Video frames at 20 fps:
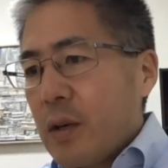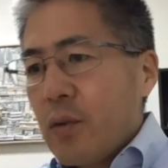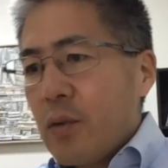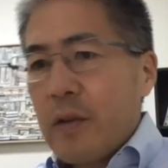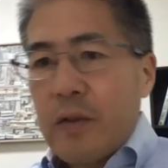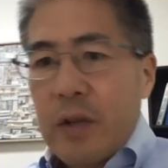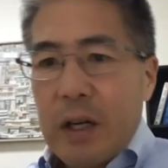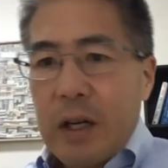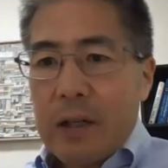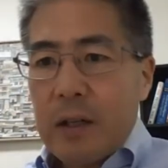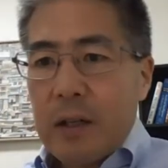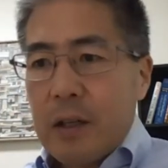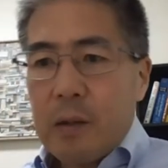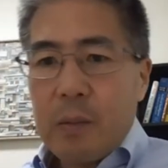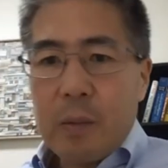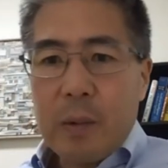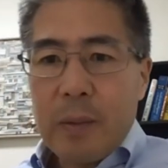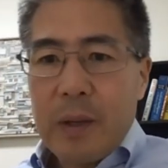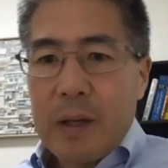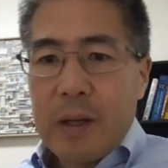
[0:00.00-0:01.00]
We've talked a little
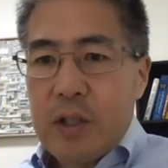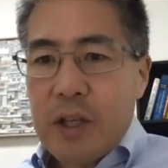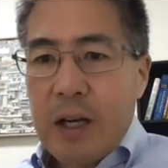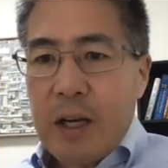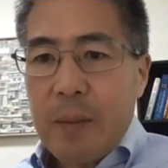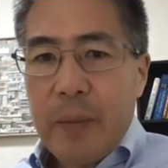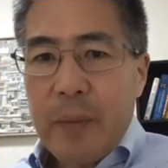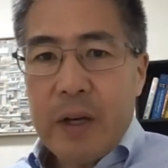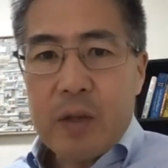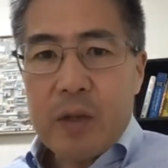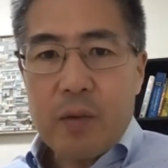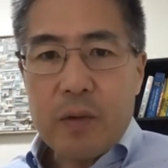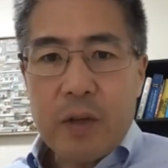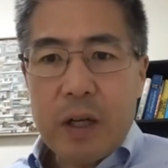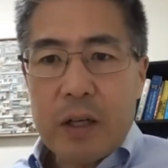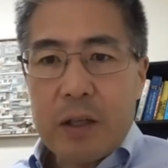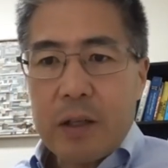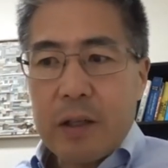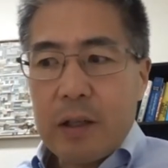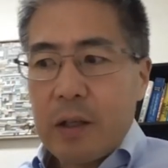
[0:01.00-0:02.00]
bit about chatbots. We've
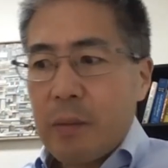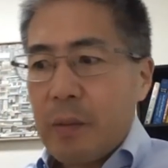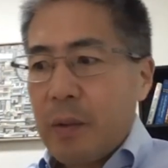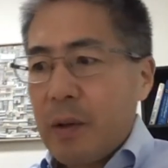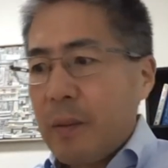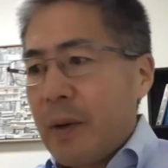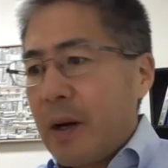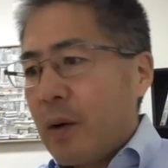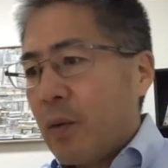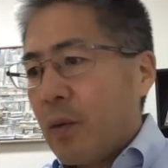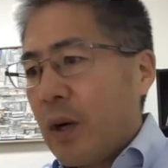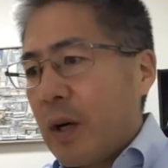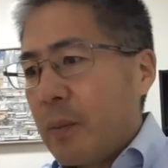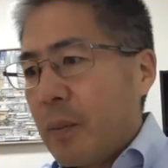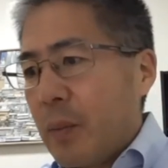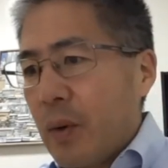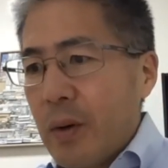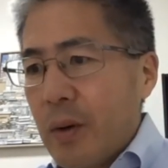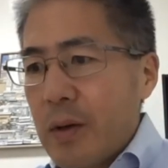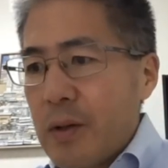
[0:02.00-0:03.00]
talked a little bit about
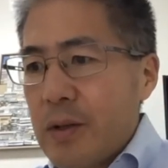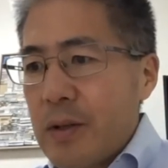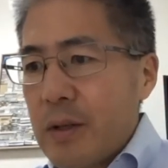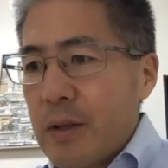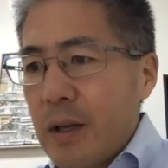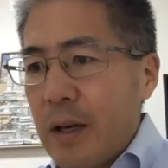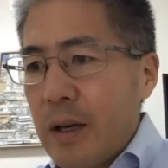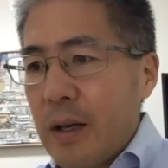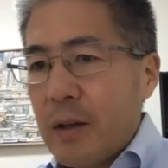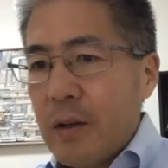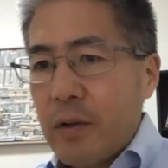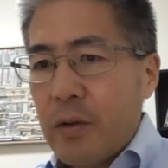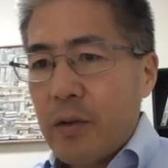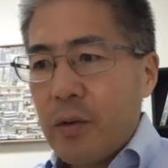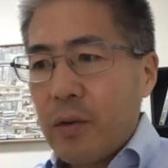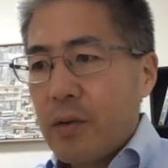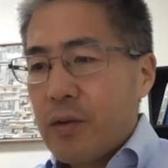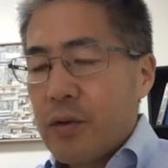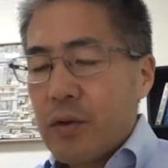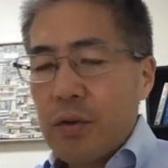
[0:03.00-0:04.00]
whiteboards
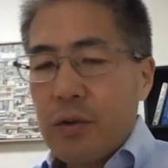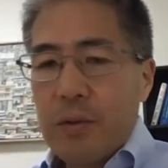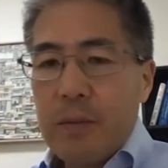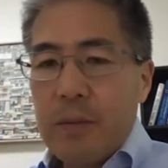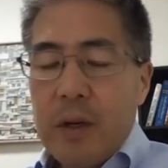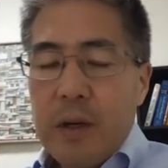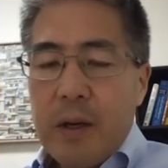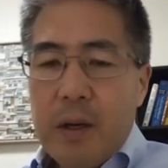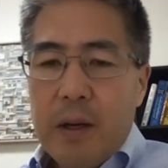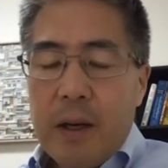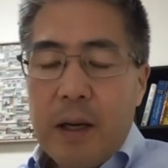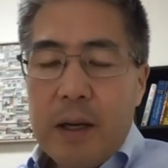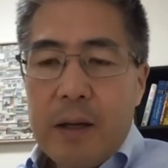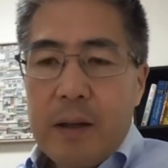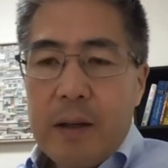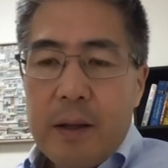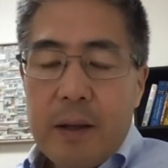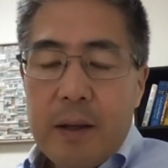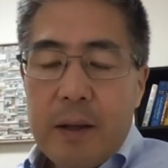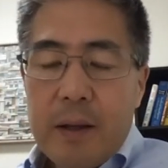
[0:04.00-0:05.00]
through Zoom.
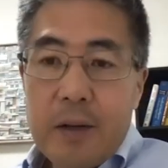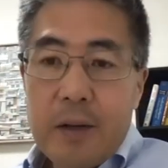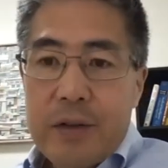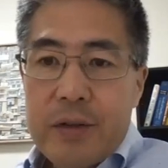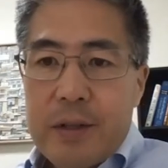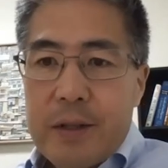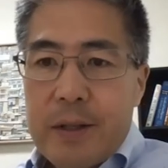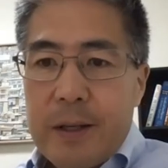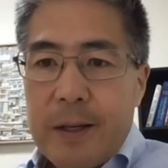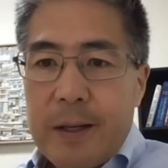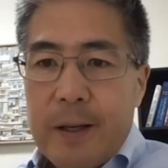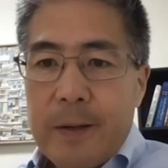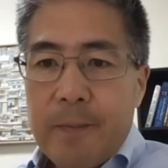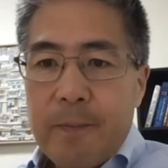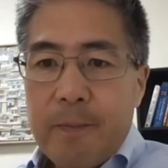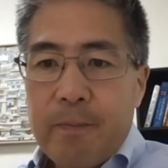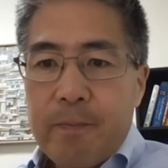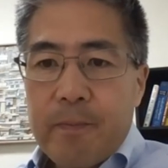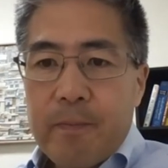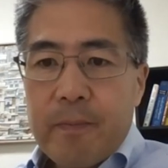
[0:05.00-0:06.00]
Anything else
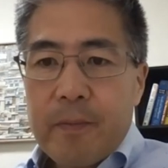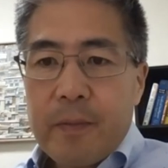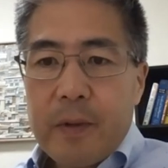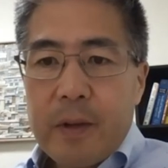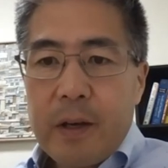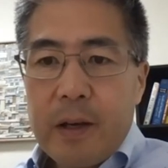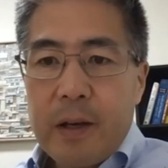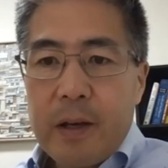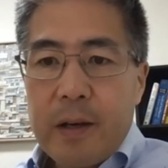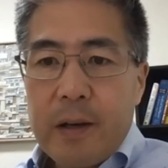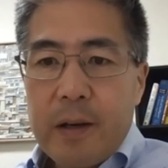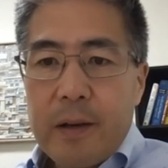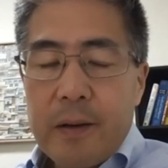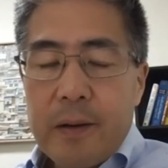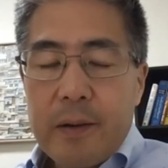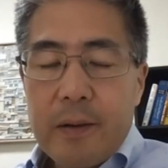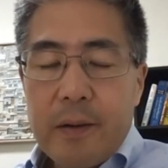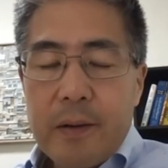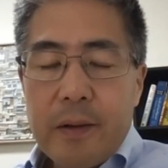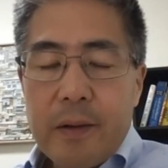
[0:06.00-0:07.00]

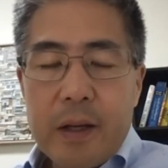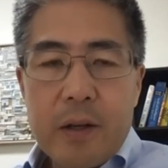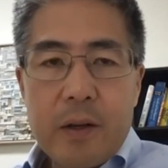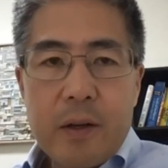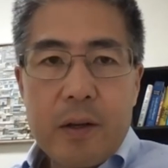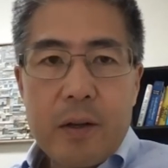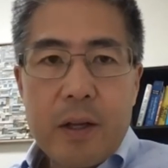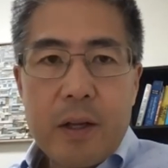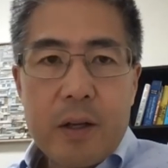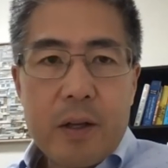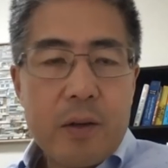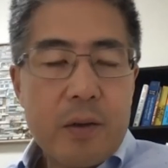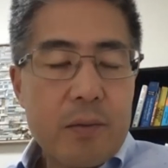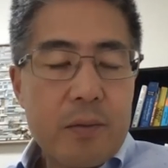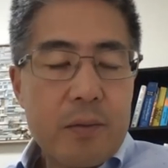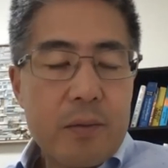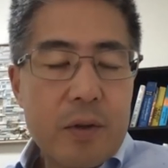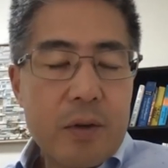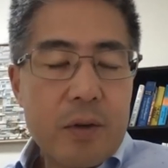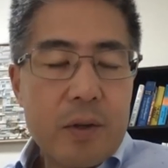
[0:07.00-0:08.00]
that
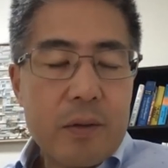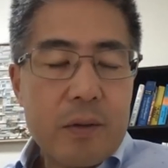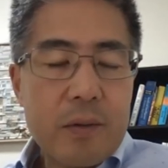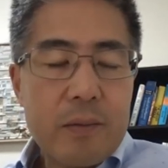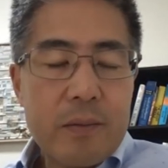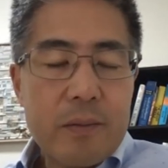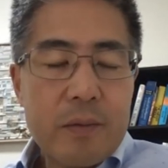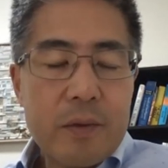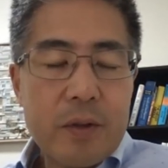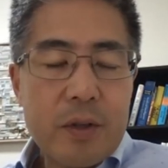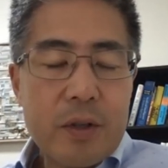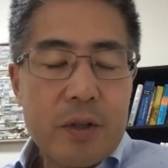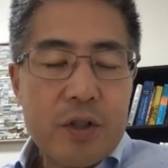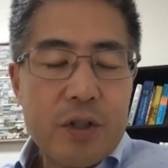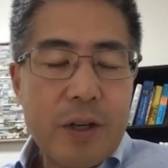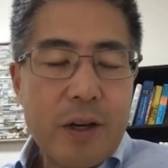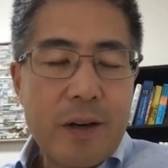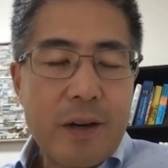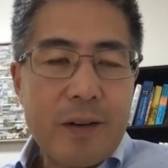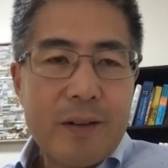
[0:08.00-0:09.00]
you can
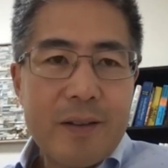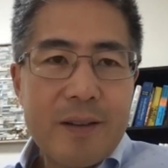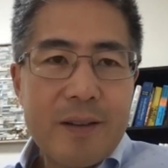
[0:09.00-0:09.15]
share?